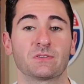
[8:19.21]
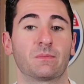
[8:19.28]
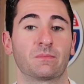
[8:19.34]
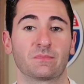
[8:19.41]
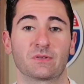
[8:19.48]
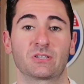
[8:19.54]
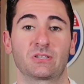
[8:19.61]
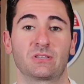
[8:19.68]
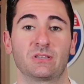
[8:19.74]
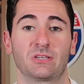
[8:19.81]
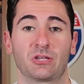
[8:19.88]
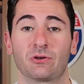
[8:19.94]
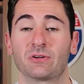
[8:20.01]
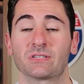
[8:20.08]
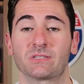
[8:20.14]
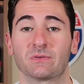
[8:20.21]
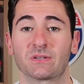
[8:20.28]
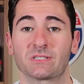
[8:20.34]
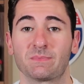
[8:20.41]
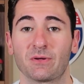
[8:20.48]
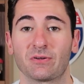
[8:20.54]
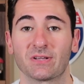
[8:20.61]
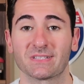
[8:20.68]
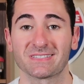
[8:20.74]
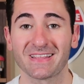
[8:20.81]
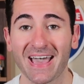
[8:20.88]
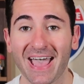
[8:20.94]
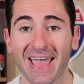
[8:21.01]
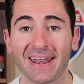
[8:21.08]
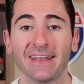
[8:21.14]
so I'm curious to experience
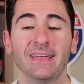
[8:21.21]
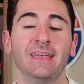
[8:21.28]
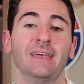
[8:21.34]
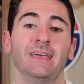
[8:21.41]
that.